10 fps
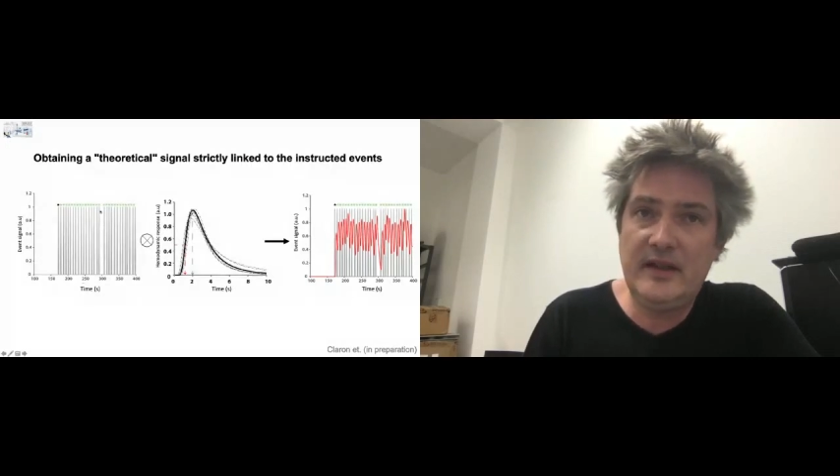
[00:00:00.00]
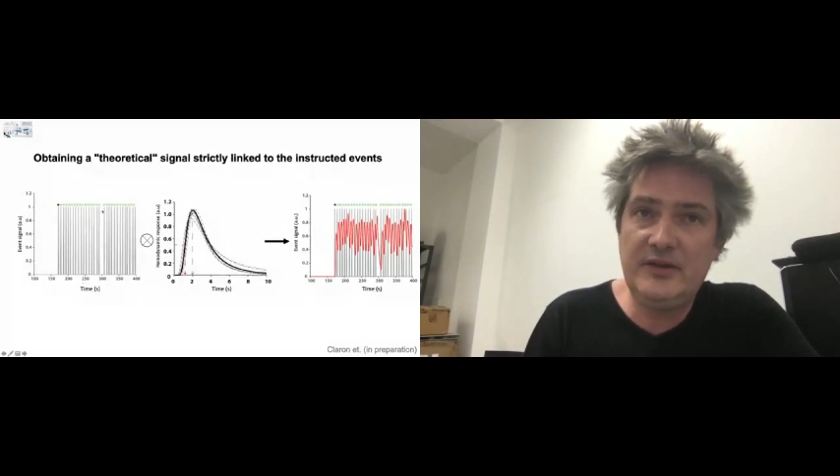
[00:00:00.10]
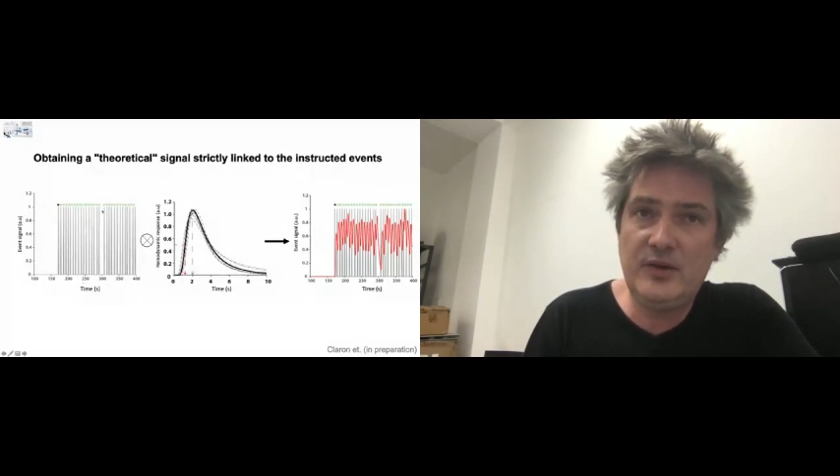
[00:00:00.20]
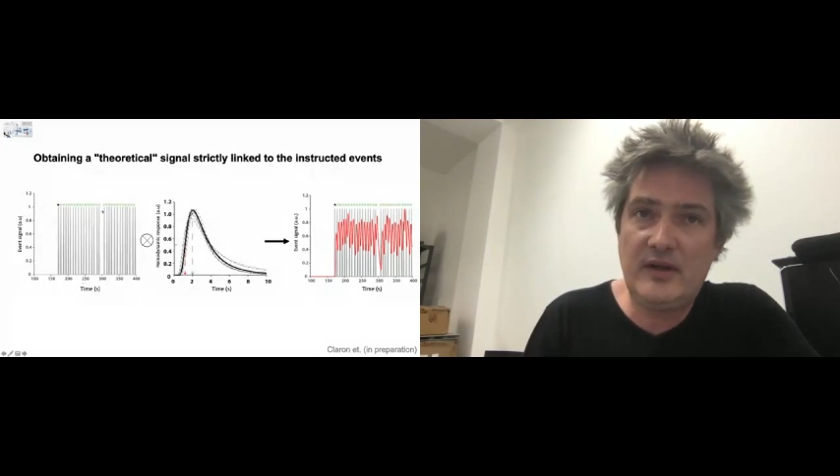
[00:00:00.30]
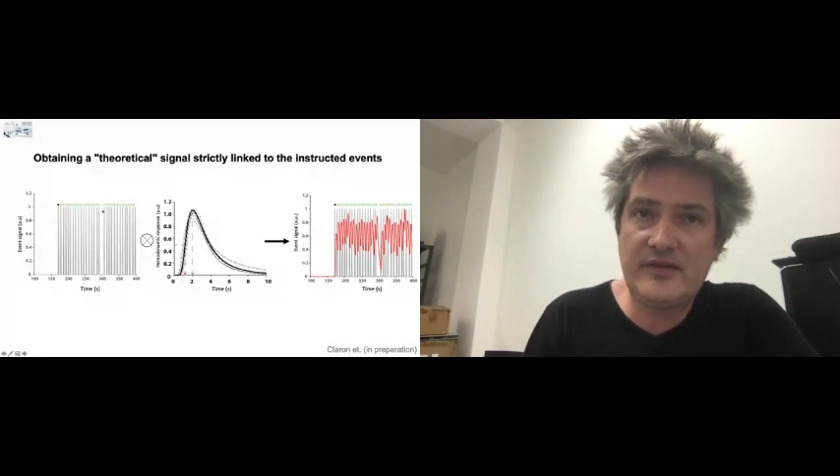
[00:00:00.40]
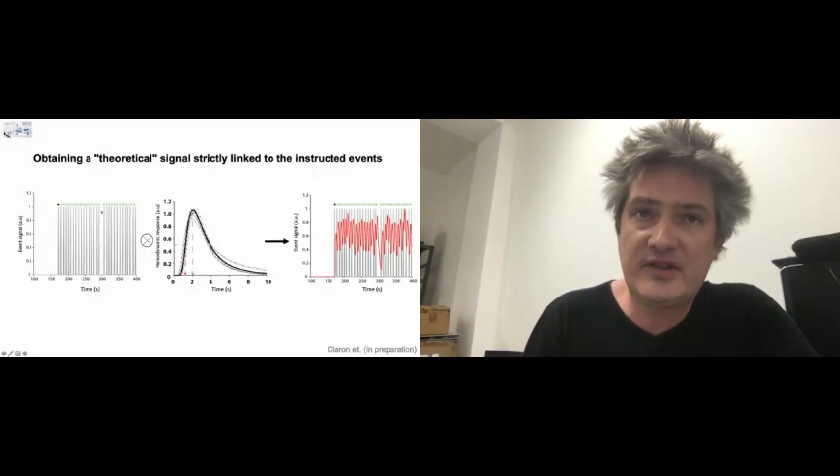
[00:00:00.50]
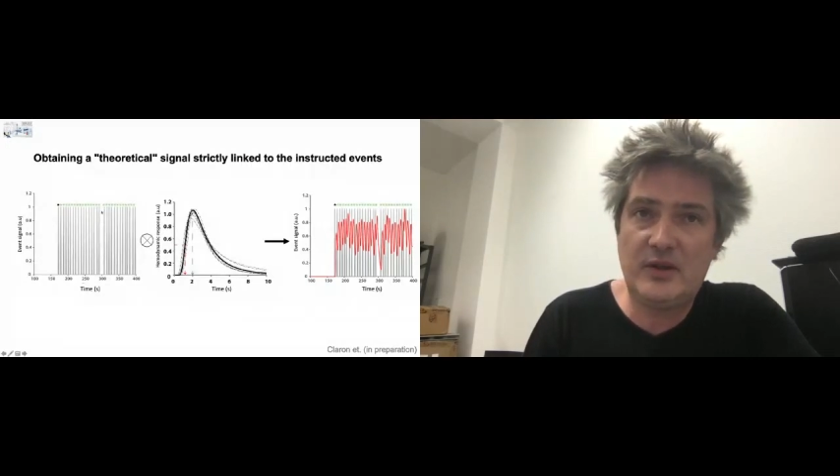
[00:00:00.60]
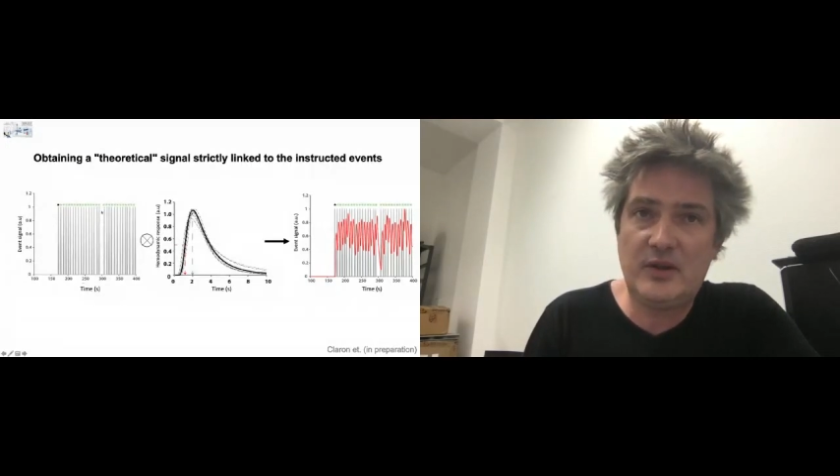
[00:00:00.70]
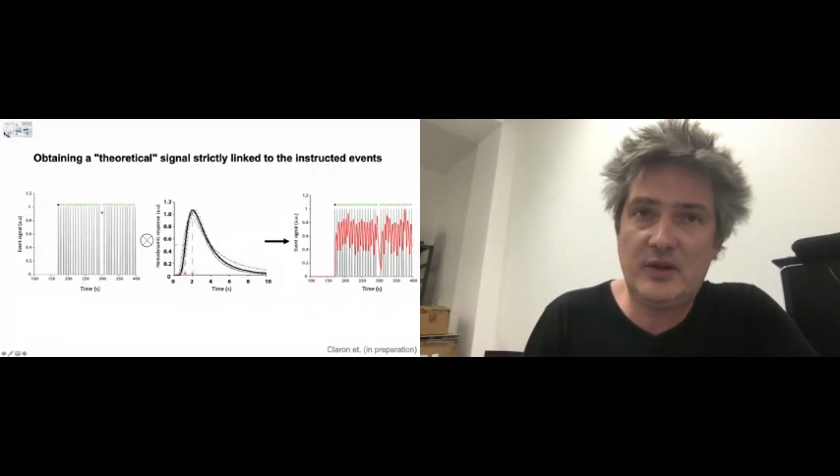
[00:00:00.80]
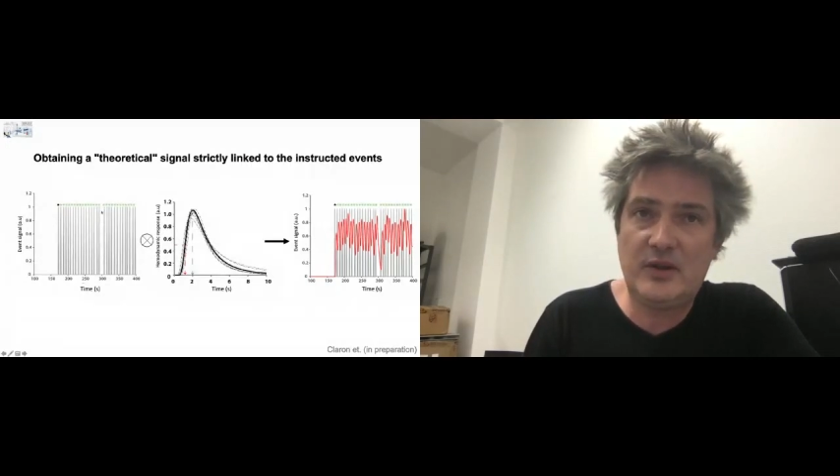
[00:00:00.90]
then you have
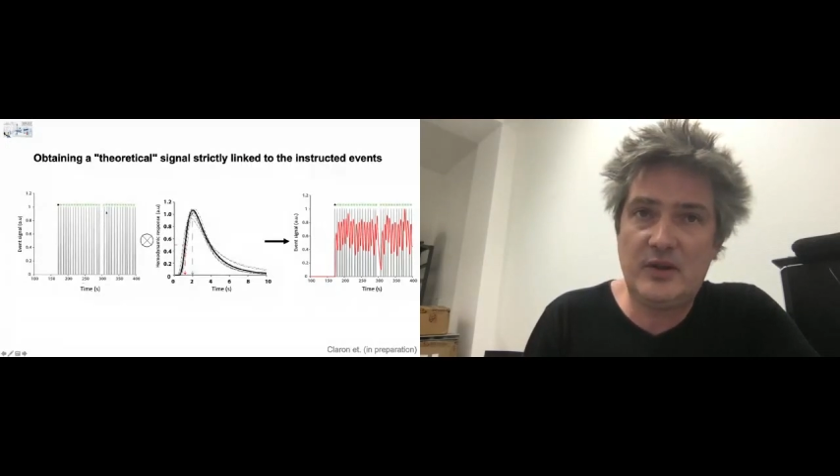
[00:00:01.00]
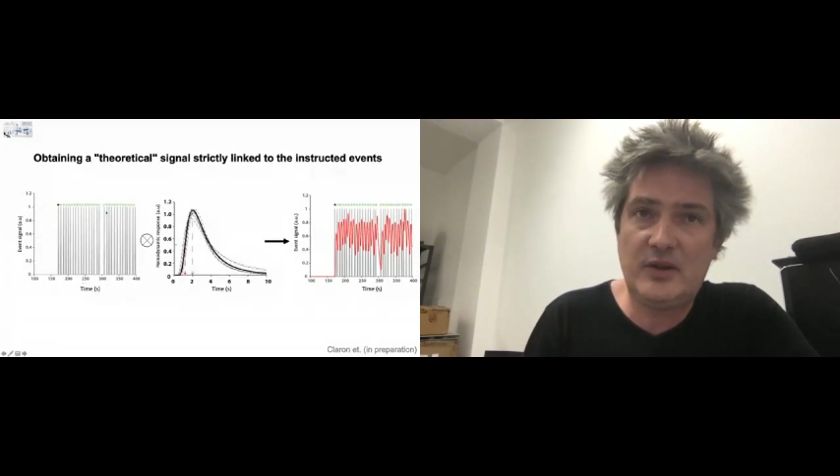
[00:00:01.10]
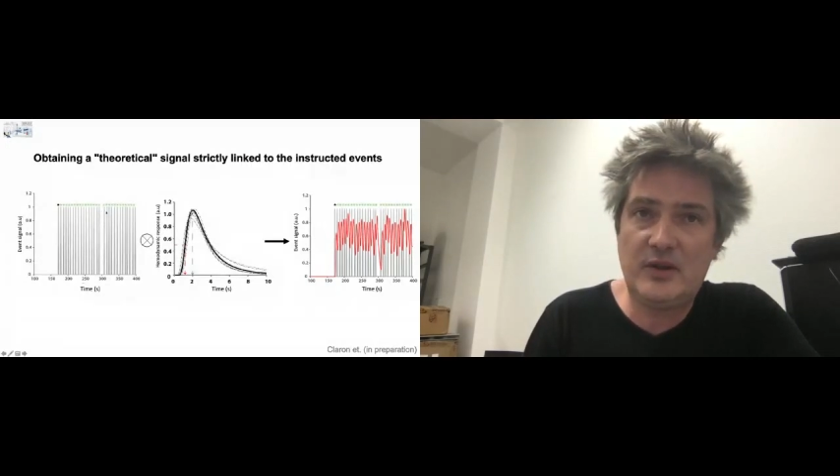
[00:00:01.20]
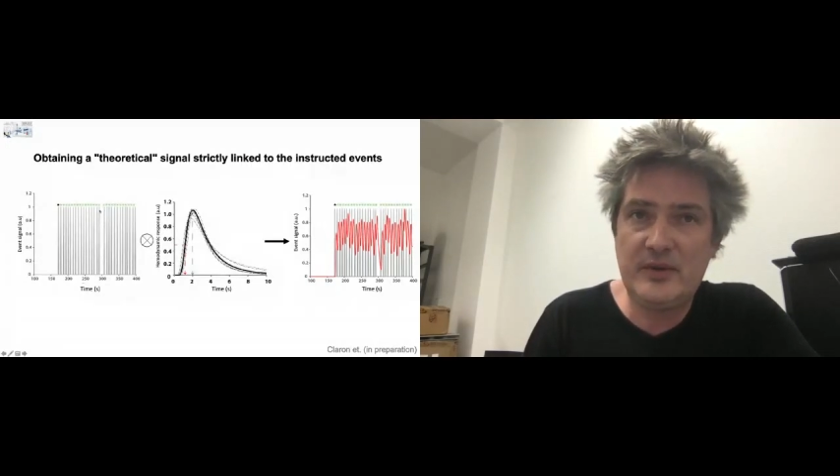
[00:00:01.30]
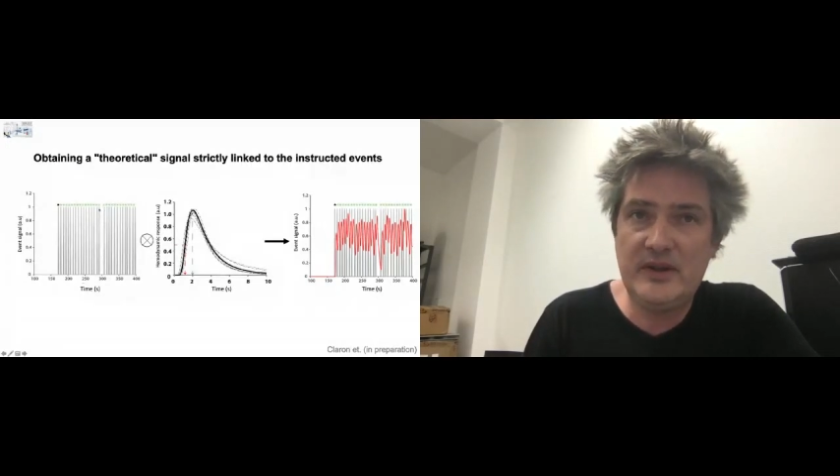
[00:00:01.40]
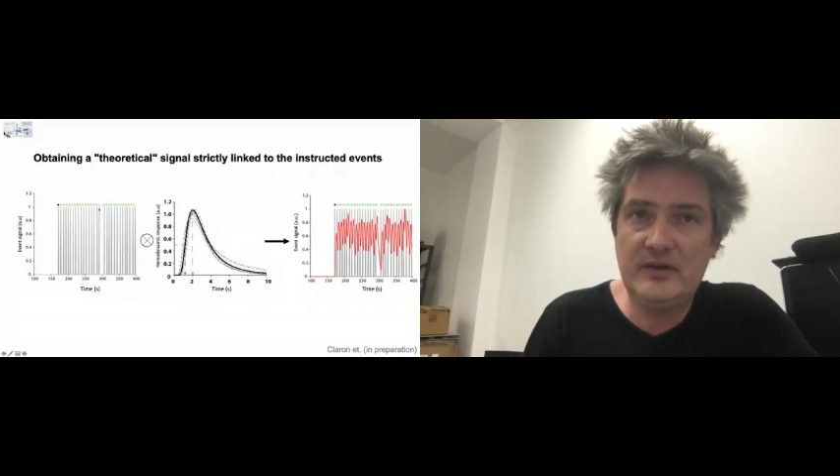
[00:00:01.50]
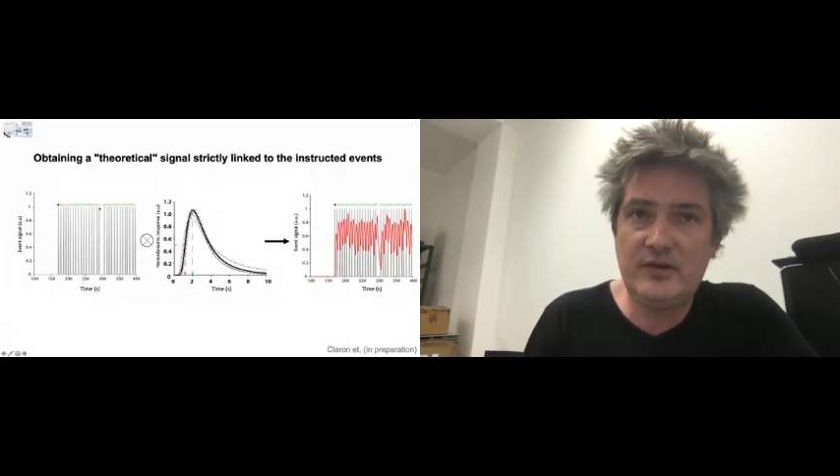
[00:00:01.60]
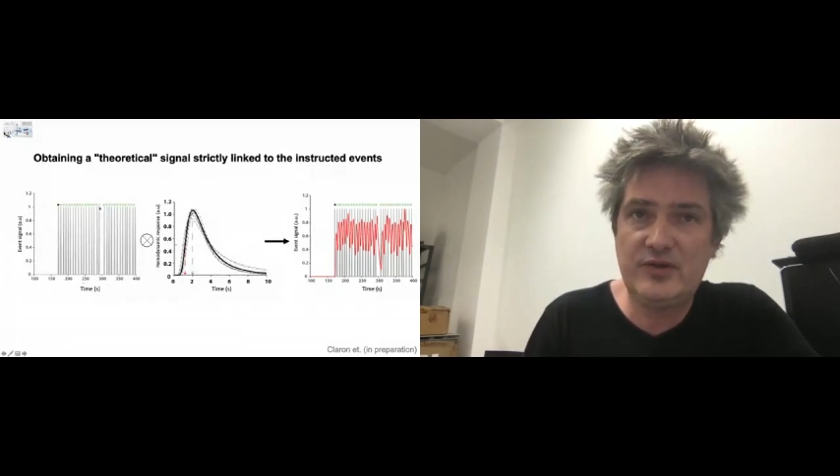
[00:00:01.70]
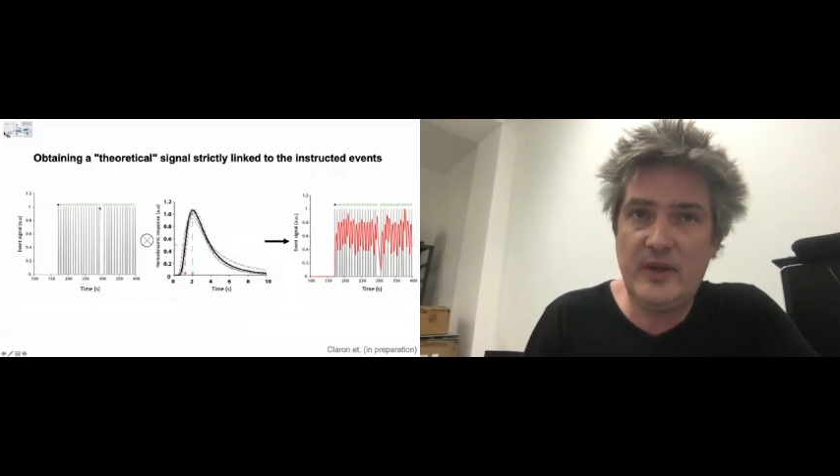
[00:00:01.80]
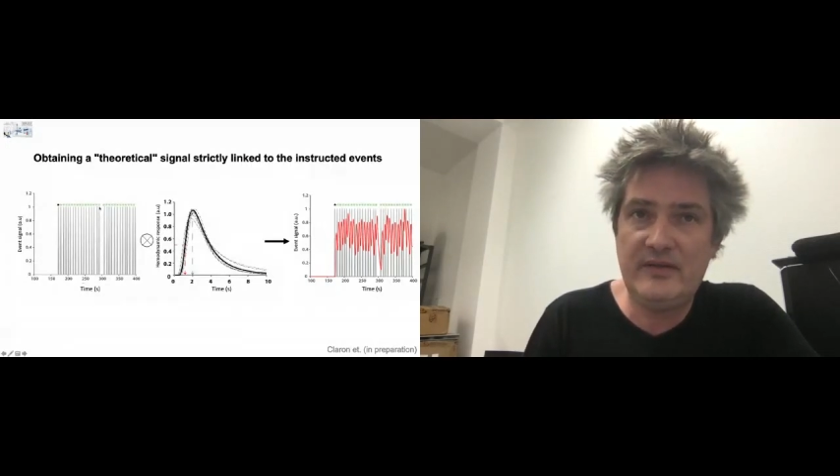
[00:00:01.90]
some delay between the two